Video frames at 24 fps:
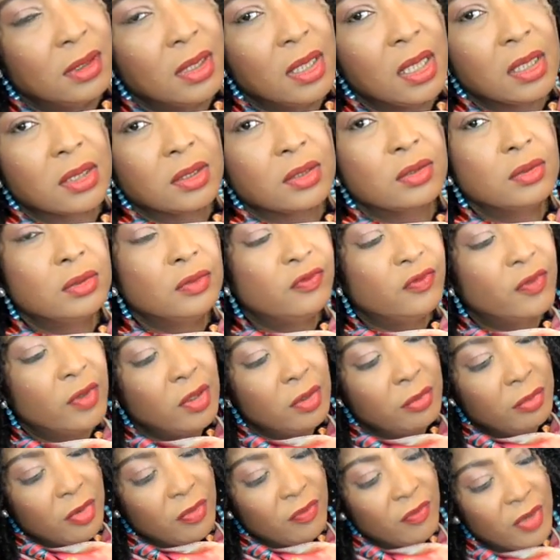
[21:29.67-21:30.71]
has good
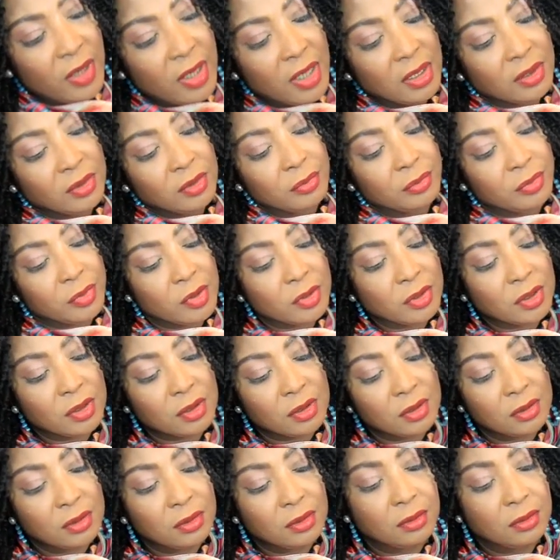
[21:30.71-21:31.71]
volume of hair to brush.